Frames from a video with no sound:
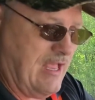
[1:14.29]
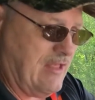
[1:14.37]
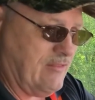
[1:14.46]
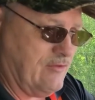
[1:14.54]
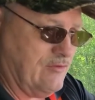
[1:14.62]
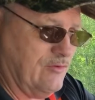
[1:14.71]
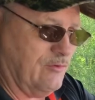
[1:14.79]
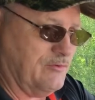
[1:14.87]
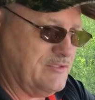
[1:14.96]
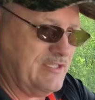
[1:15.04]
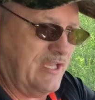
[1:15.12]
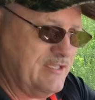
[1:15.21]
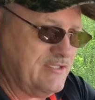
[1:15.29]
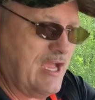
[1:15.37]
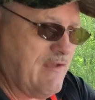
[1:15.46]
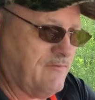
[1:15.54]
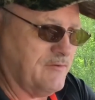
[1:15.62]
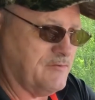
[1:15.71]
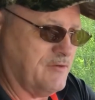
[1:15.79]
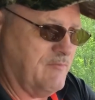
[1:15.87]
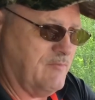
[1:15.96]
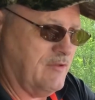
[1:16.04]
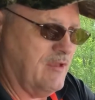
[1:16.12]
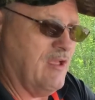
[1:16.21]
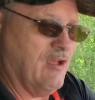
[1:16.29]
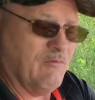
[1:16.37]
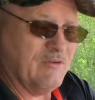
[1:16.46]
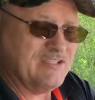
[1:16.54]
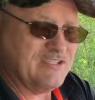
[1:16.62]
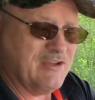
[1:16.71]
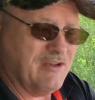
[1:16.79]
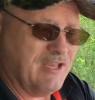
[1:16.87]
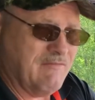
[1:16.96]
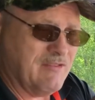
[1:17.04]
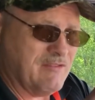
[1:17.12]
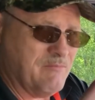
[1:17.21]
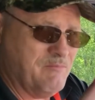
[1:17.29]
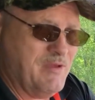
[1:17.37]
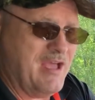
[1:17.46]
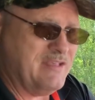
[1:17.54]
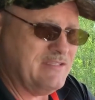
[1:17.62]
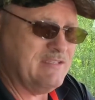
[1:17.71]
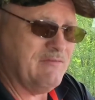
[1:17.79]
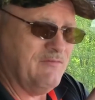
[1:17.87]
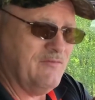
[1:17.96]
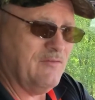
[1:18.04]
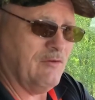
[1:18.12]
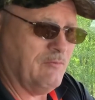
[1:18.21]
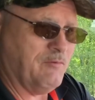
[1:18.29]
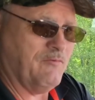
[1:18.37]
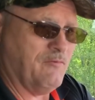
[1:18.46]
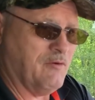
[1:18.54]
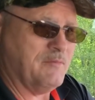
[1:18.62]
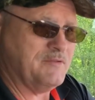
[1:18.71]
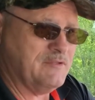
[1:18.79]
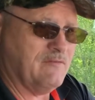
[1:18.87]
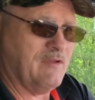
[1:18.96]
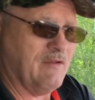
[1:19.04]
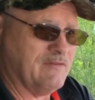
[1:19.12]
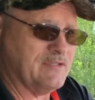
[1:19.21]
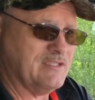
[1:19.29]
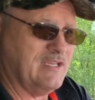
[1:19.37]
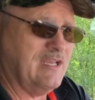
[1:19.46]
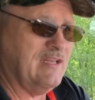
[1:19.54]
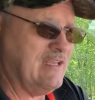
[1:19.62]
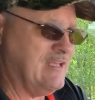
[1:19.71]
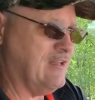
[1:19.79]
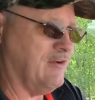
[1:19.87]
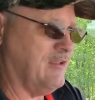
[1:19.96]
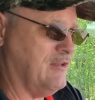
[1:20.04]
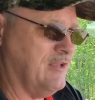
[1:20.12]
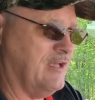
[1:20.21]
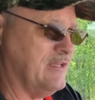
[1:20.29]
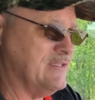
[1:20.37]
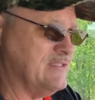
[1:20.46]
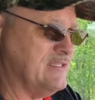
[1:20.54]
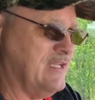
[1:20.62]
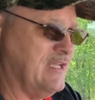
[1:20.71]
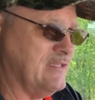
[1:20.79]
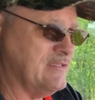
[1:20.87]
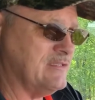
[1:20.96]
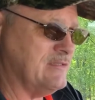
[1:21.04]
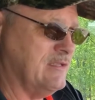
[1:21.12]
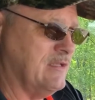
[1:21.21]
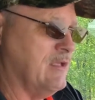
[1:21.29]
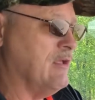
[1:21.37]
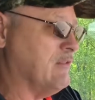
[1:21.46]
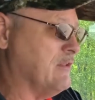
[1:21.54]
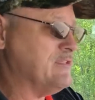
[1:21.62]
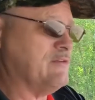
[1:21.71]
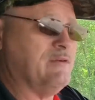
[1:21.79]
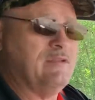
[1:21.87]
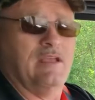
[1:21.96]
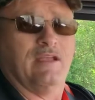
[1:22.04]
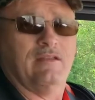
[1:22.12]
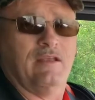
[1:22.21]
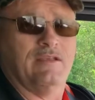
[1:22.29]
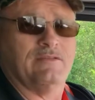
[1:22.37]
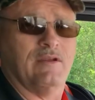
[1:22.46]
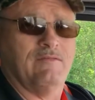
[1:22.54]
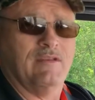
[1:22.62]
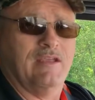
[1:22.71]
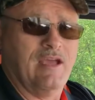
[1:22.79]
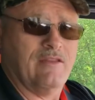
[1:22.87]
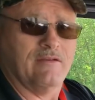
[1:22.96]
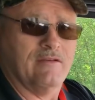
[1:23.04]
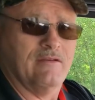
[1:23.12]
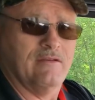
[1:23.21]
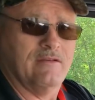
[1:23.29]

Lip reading: and the dual stage after treatment, which is going to give you the best fuel performance you've ever seen in our United States. Let's go ahead and take a test drive together.